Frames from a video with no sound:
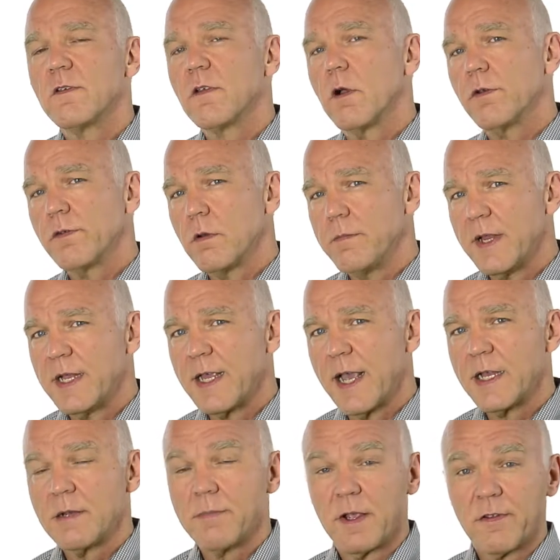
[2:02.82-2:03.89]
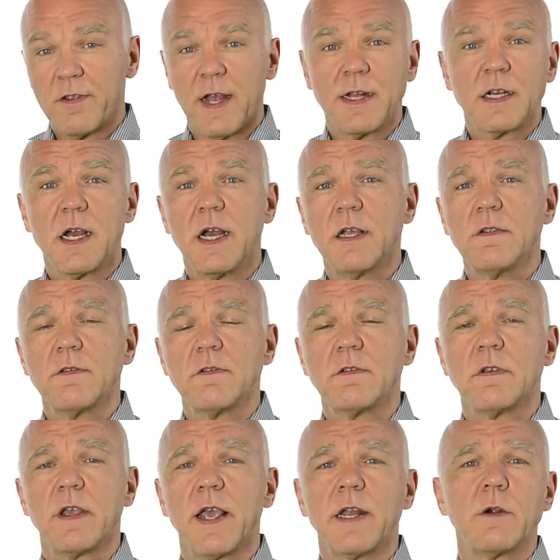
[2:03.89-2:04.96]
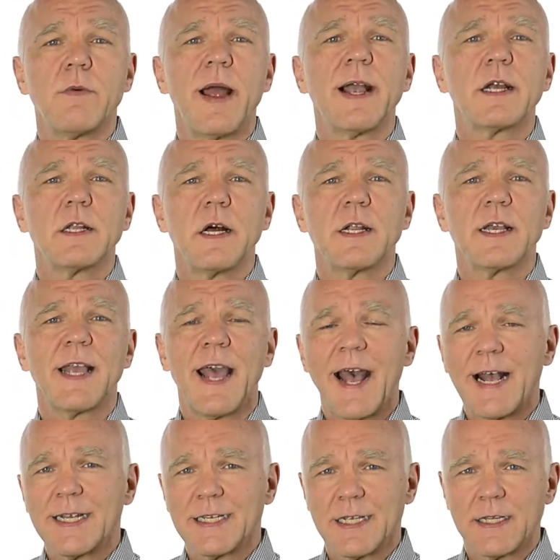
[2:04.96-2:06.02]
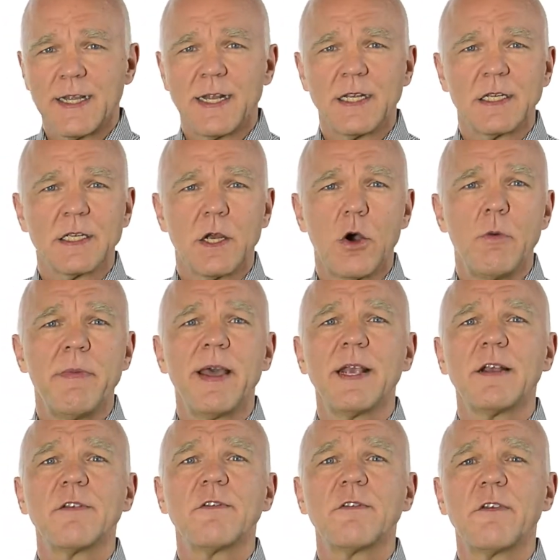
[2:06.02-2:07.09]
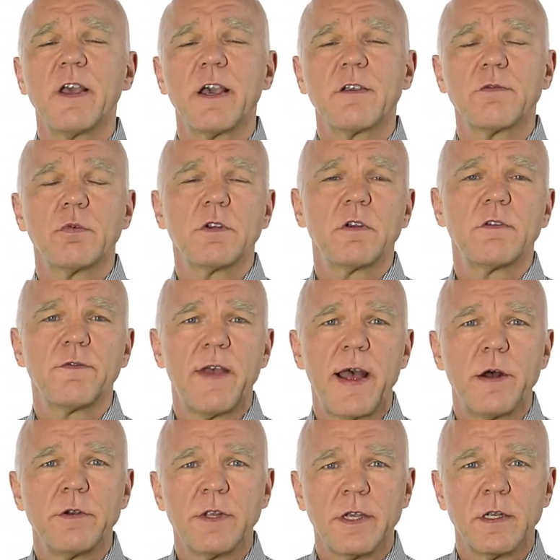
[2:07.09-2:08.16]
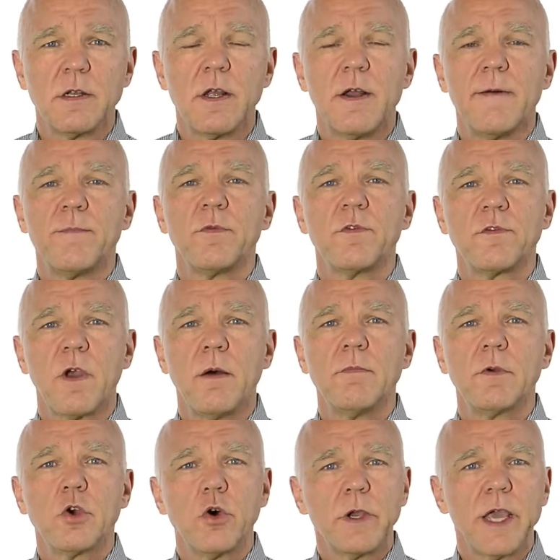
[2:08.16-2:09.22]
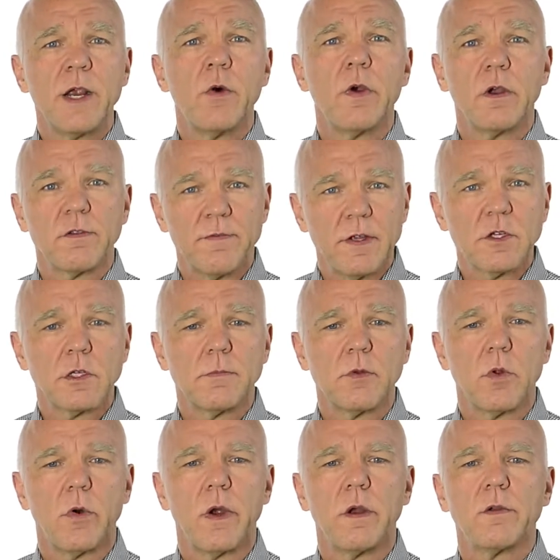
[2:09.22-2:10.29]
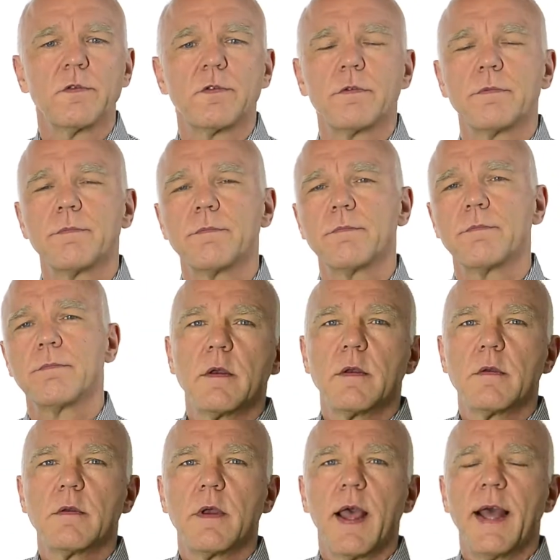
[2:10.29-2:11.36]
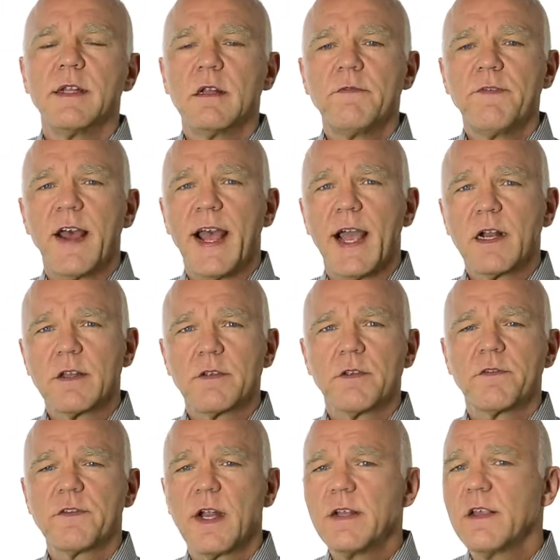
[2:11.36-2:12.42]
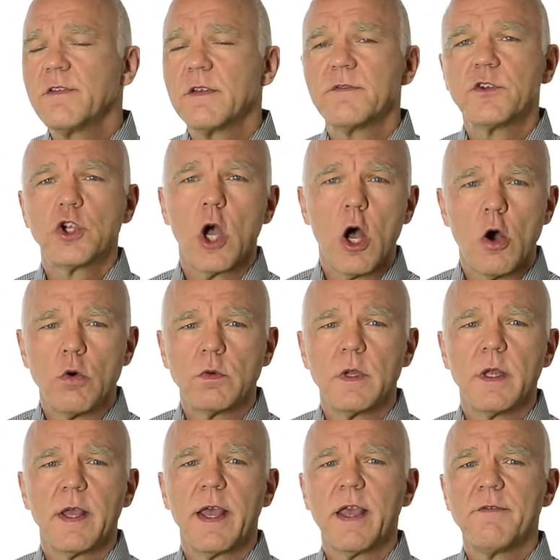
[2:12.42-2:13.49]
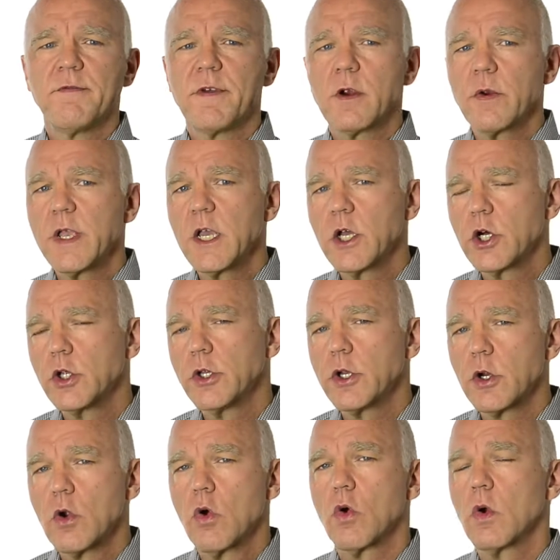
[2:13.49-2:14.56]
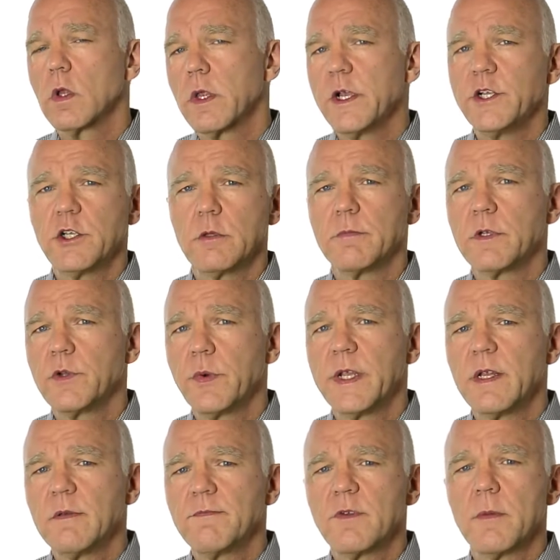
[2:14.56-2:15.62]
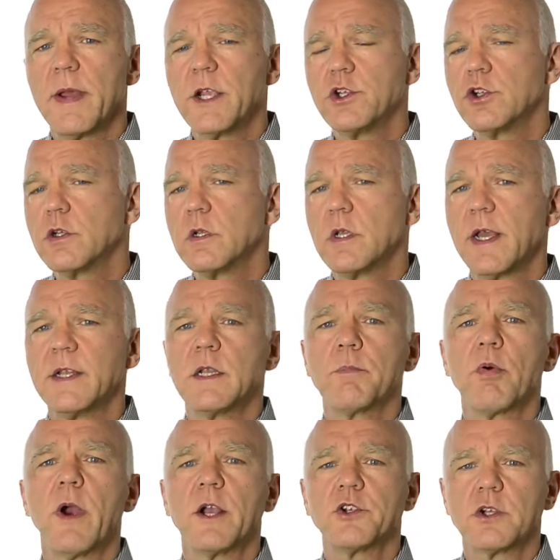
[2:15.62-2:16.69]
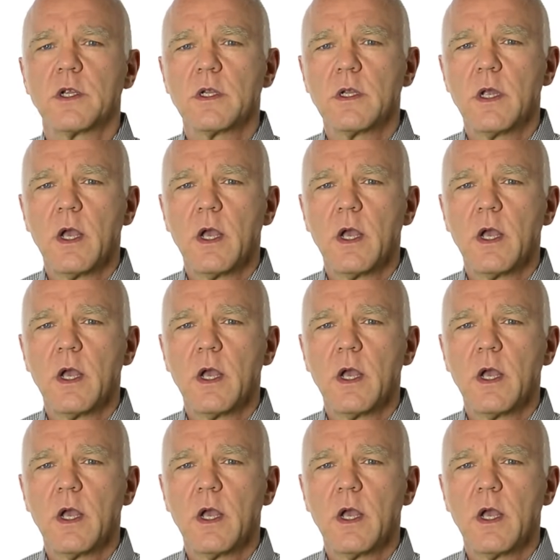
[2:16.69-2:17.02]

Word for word: is also mediated by cytokines and arachidonic acid, that is omega six, which is found in some cooking oils, vegetable oils. And in fact, studies have shown a very clear correlation between inflammation and depression.